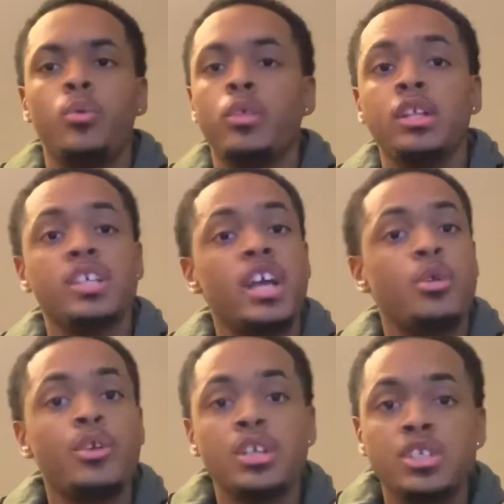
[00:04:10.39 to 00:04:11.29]
They take
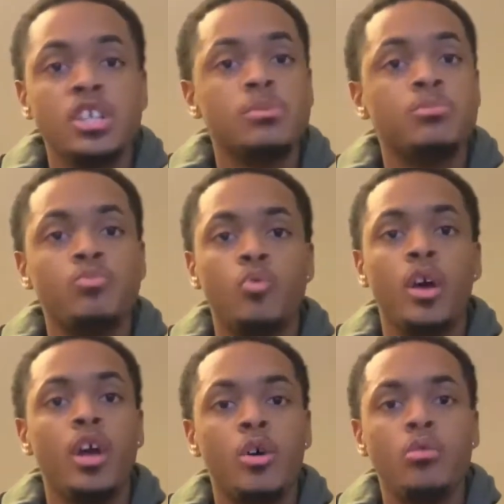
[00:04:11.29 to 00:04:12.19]
criticism
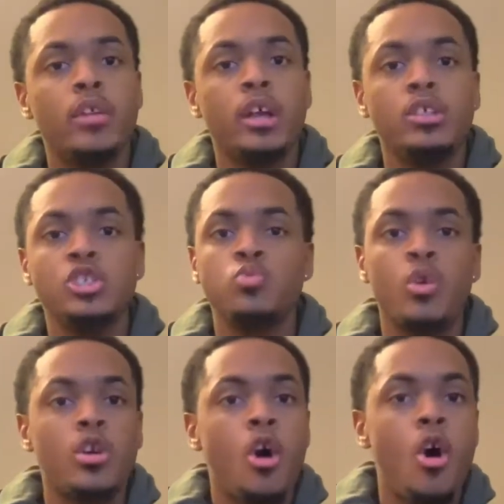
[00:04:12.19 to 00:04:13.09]
well. They just
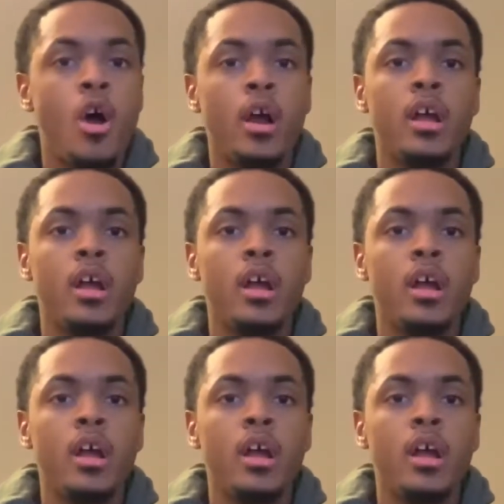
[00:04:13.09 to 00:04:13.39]
work hard.